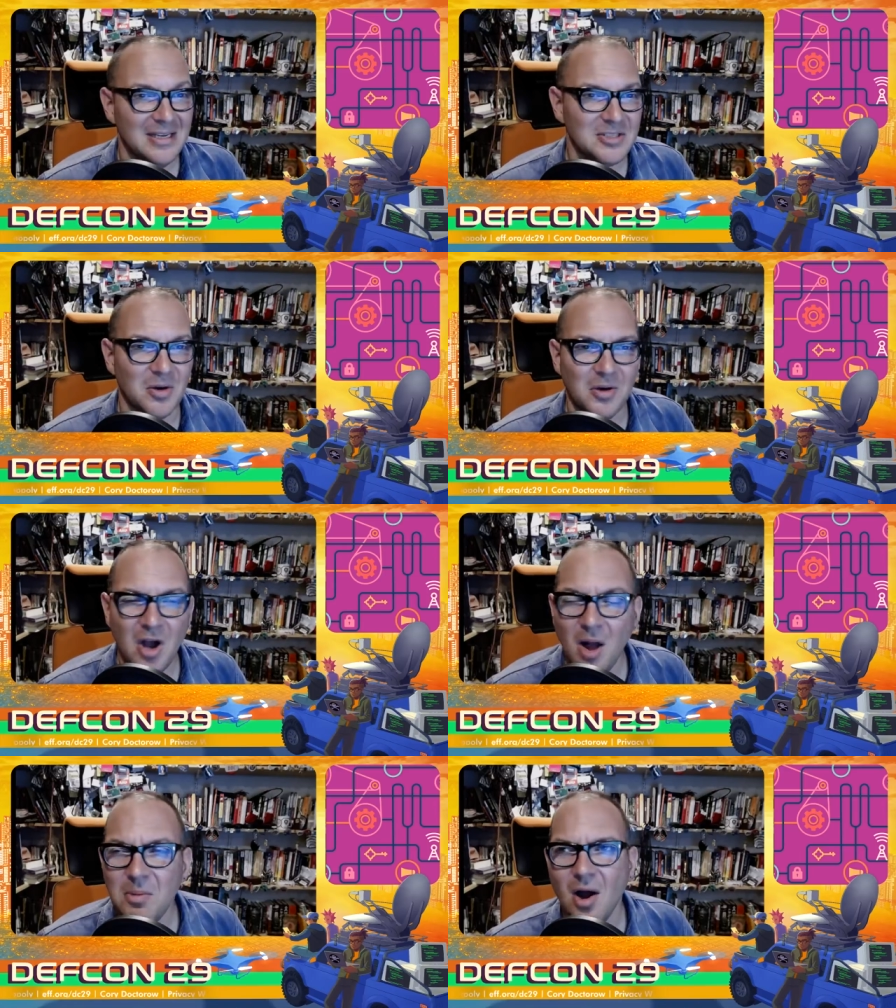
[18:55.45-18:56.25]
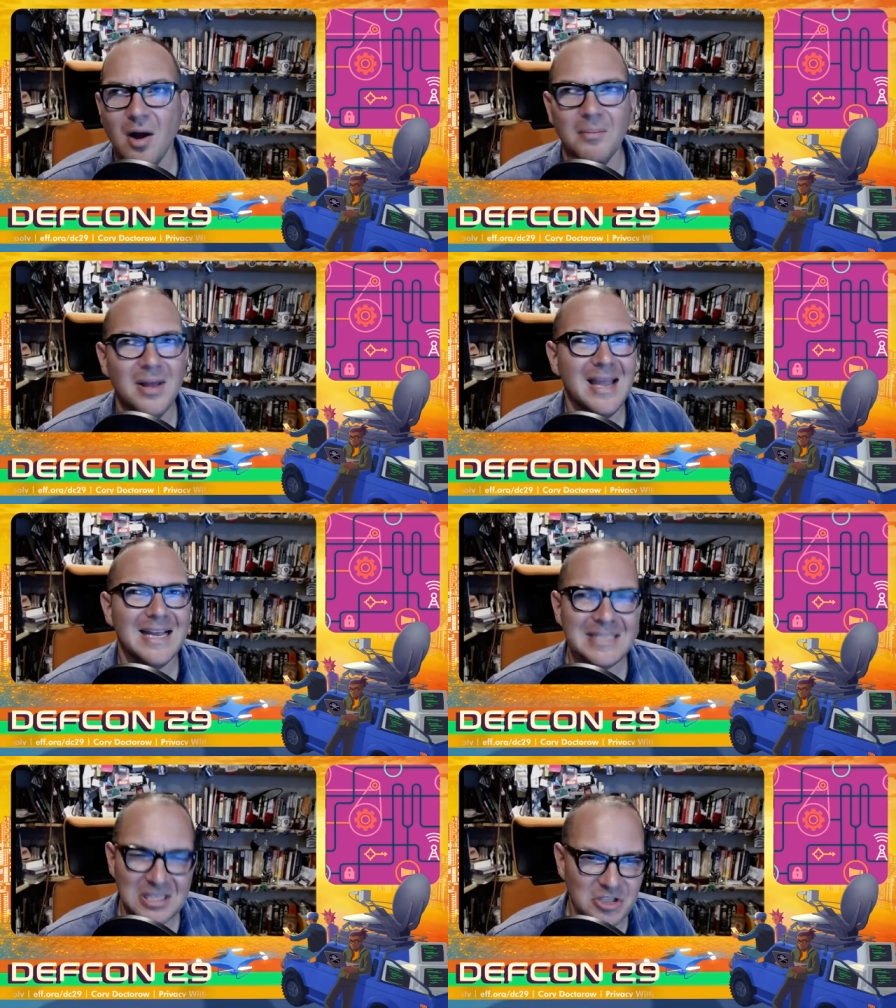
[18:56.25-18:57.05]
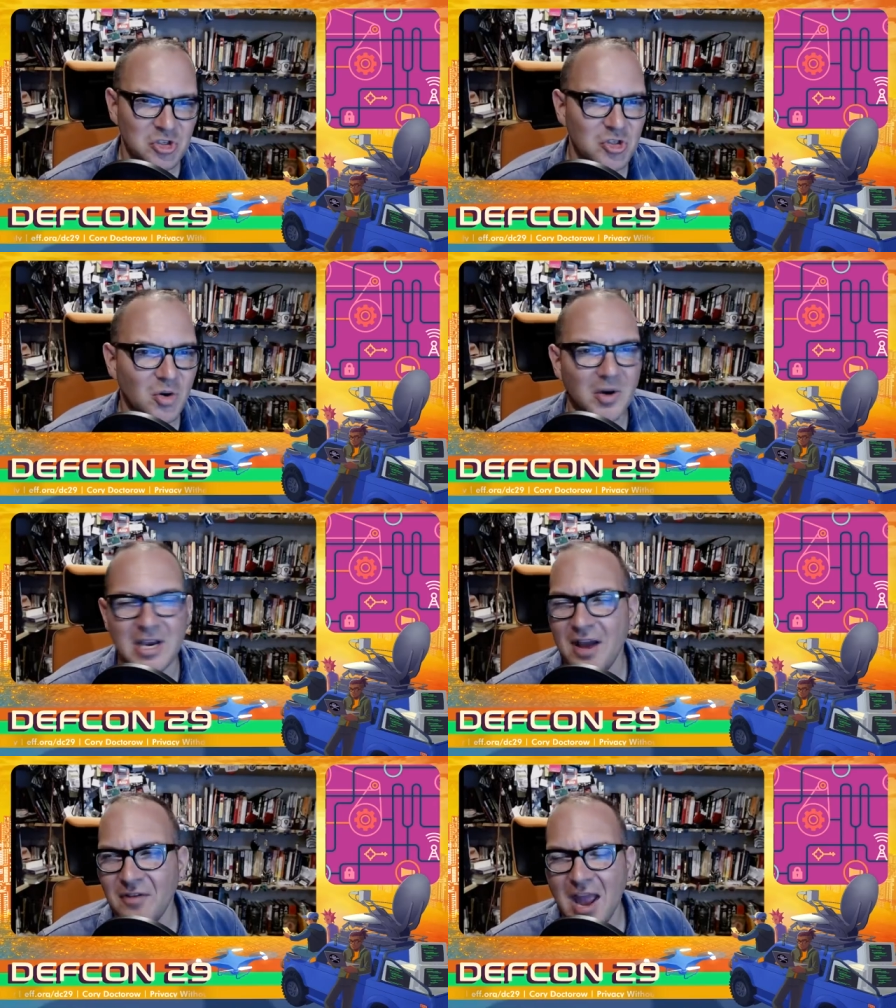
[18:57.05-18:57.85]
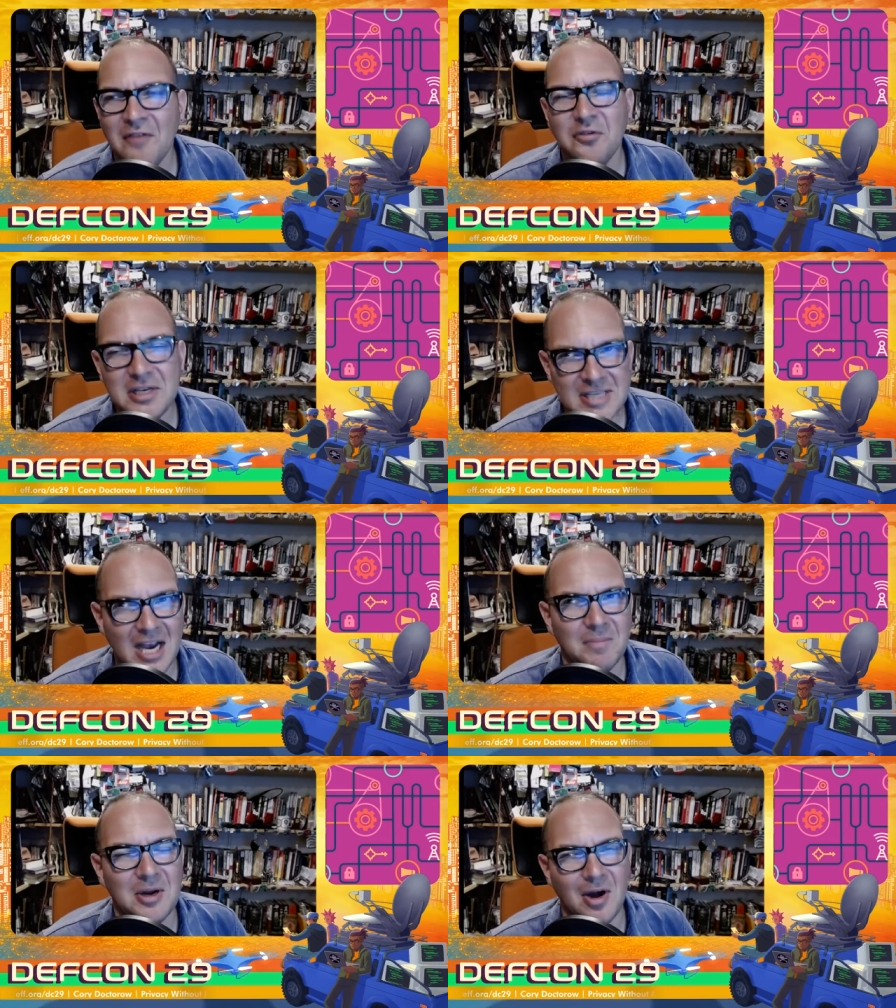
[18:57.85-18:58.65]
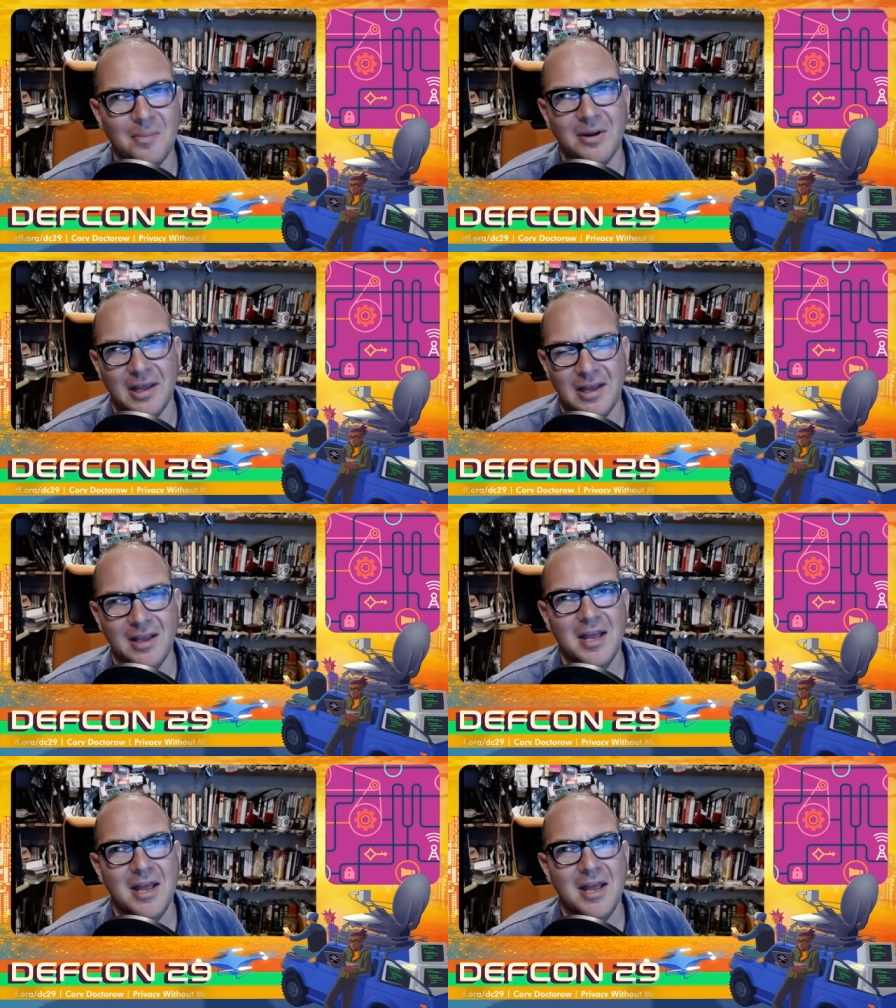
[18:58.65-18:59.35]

So COMCOM is in the story of every tech monopoly